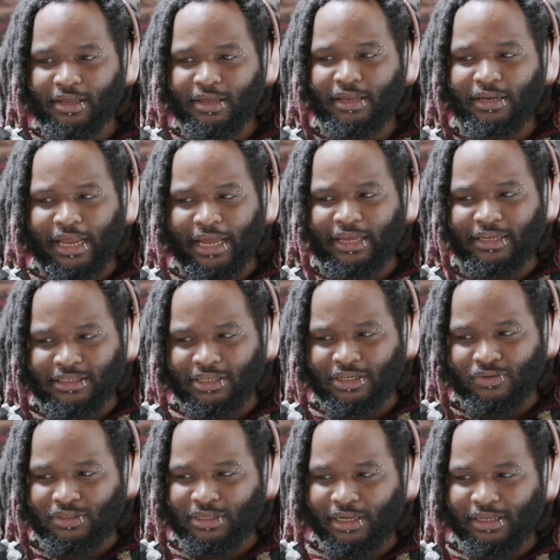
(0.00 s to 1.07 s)
legacy
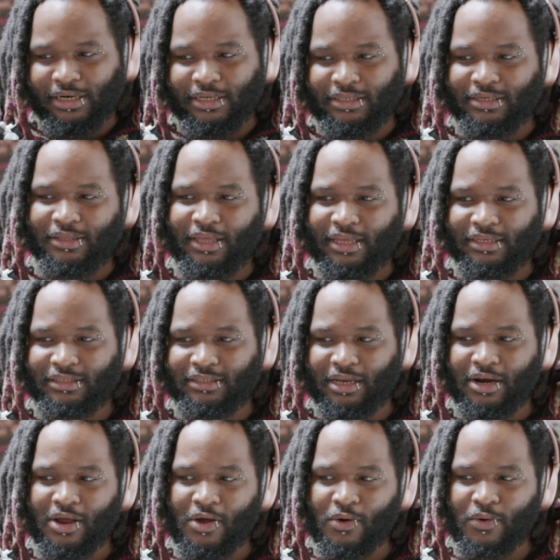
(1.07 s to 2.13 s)
utility to this,
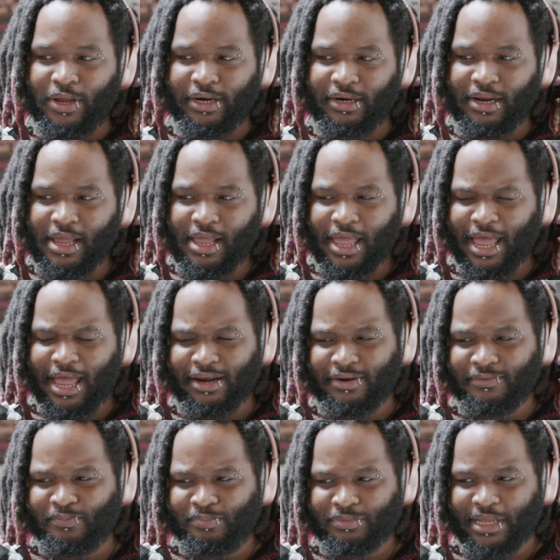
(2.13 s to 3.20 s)
and
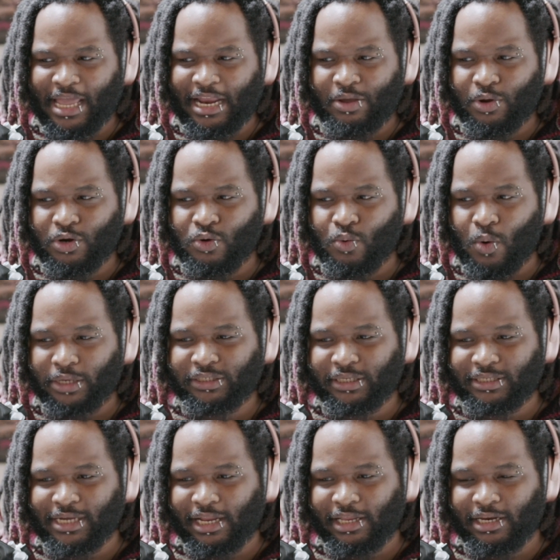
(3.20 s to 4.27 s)
anyone who wants to
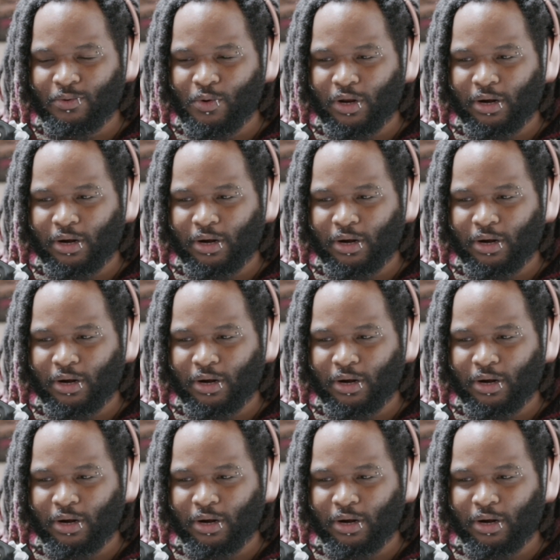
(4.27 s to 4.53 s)
tell anyone